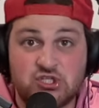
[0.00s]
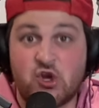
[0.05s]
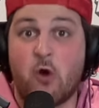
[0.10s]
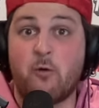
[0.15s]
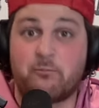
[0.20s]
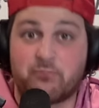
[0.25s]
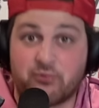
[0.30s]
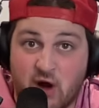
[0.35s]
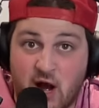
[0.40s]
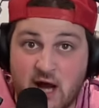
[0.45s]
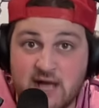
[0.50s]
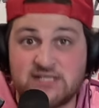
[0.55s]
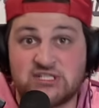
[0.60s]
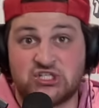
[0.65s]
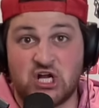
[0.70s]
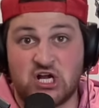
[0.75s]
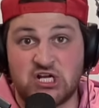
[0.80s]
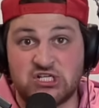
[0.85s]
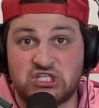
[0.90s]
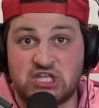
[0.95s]
So Bryce
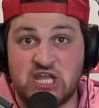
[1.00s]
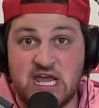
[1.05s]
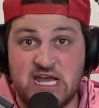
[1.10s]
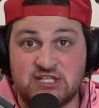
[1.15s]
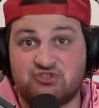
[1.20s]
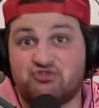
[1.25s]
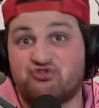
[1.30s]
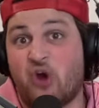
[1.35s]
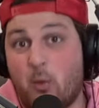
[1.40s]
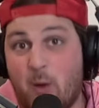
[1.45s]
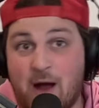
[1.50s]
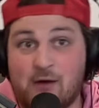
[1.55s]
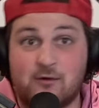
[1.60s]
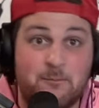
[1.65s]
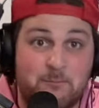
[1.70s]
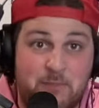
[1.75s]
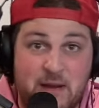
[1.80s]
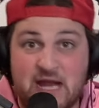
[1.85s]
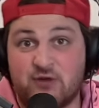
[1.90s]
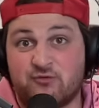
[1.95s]
does this,
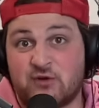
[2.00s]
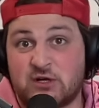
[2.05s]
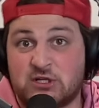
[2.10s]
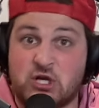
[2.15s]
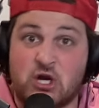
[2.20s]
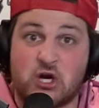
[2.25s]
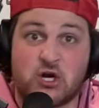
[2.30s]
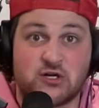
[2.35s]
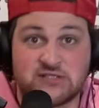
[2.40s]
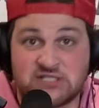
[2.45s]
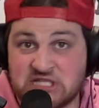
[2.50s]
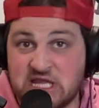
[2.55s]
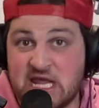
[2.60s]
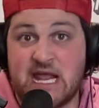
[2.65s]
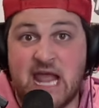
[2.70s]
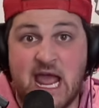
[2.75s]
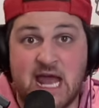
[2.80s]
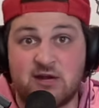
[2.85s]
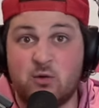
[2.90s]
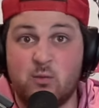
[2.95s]
Joel Embiid returns,
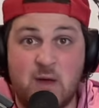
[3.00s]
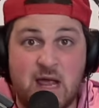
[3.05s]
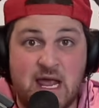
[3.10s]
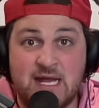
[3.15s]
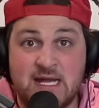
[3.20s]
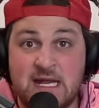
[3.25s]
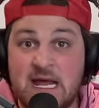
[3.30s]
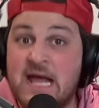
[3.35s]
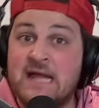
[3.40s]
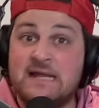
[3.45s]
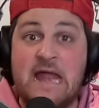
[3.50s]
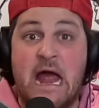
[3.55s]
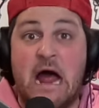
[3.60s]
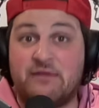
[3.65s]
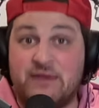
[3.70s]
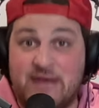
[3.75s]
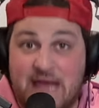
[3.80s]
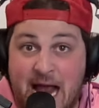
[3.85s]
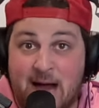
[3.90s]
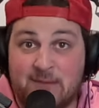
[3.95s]
they get a win.
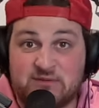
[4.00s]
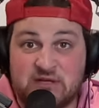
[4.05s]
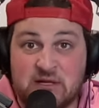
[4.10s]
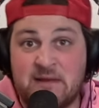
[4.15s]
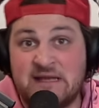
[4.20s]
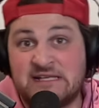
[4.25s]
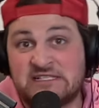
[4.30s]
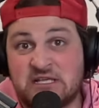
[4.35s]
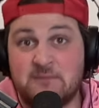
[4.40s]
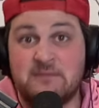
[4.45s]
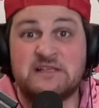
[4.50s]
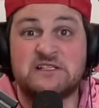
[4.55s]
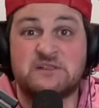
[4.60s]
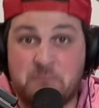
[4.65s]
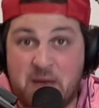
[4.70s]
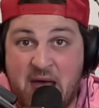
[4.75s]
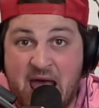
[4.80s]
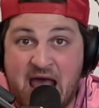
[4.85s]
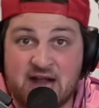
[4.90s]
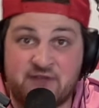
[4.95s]
Now the optimism is
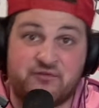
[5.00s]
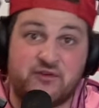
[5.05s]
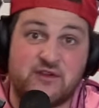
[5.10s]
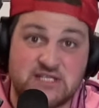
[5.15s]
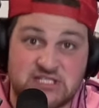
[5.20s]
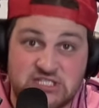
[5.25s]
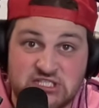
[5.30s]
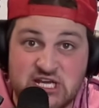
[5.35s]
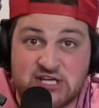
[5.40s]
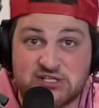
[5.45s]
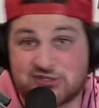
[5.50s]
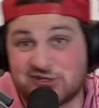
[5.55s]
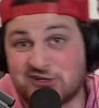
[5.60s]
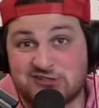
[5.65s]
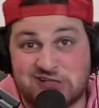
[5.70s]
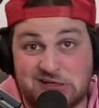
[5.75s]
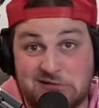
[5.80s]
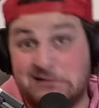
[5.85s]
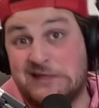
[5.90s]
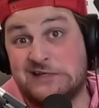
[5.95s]
back for the
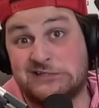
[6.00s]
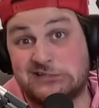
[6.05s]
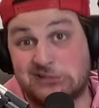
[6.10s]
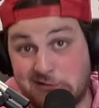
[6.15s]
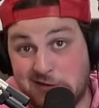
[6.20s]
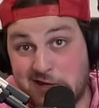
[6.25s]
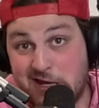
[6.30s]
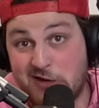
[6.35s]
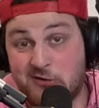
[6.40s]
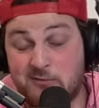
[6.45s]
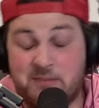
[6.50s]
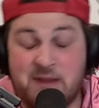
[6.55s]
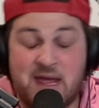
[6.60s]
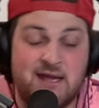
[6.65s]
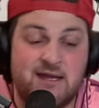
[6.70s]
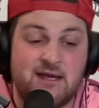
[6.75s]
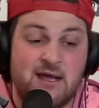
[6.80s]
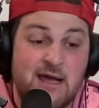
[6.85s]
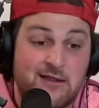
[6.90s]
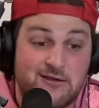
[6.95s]
Sixers, at least a little
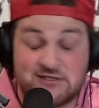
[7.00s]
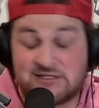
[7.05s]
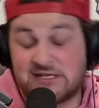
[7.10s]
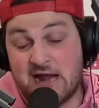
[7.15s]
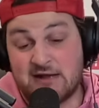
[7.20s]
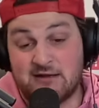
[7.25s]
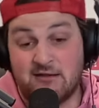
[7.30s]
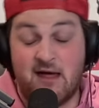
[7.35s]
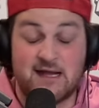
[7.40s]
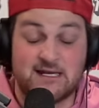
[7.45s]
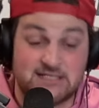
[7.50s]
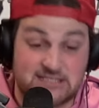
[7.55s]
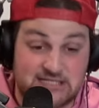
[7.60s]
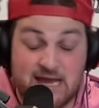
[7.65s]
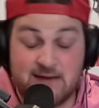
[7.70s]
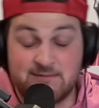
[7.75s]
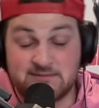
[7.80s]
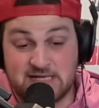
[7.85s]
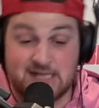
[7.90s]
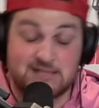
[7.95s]
bit. There's not a lot of
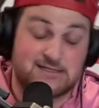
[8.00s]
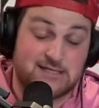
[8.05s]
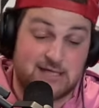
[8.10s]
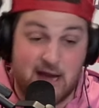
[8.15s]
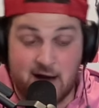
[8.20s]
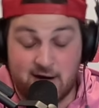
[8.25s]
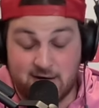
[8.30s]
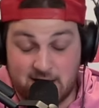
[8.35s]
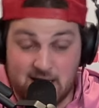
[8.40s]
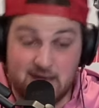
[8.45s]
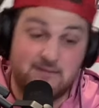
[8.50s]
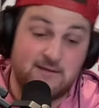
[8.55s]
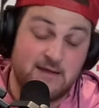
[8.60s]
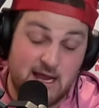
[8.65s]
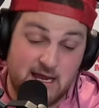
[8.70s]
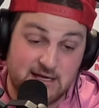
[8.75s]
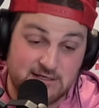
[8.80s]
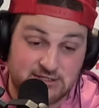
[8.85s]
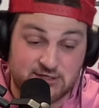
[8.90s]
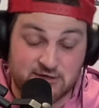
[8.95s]
teams that scare you in the
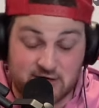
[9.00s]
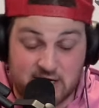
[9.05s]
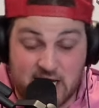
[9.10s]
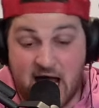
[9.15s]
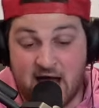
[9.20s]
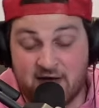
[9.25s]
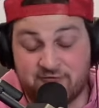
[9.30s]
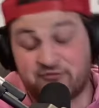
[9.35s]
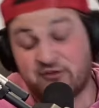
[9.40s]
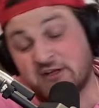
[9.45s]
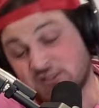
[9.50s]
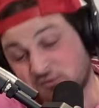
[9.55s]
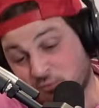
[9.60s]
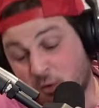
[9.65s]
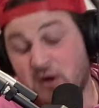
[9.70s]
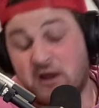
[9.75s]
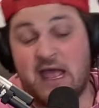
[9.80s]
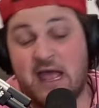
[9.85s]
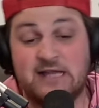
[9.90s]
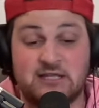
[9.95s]
Eastern Conference.
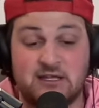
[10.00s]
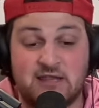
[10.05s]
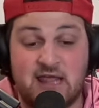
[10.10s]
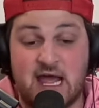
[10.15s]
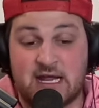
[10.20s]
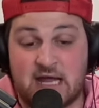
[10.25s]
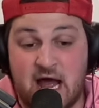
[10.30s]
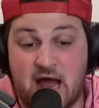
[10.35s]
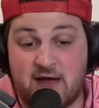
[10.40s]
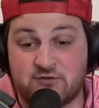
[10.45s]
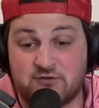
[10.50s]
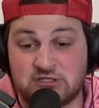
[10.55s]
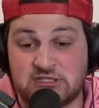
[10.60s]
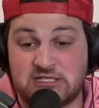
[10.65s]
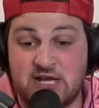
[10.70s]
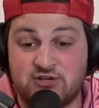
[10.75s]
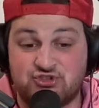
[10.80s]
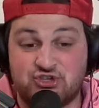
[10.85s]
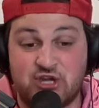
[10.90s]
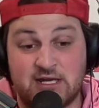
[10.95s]
We'll get to that
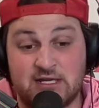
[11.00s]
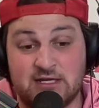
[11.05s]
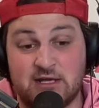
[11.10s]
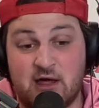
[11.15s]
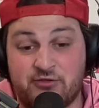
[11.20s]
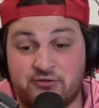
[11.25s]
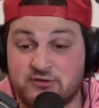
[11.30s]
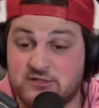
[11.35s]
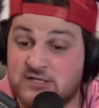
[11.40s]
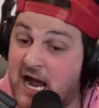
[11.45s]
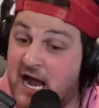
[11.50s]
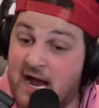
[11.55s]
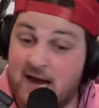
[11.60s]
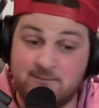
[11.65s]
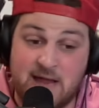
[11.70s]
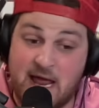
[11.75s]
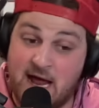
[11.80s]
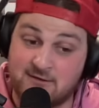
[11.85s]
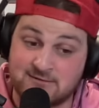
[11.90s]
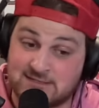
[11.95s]
conversation at another
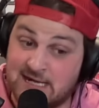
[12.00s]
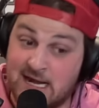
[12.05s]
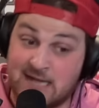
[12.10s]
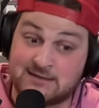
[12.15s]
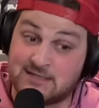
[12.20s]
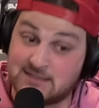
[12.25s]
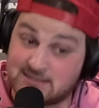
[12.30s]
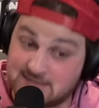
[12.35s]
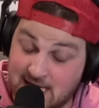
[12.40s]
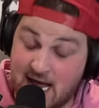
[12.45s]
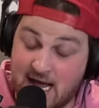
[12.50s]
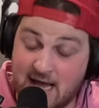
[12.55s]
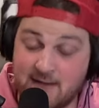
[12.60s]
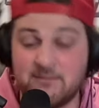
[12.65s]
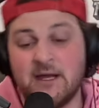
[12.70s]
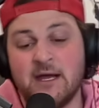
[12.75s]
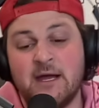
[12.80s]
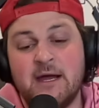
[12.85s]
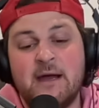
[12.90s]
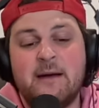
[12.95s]
time. Now it's not the time.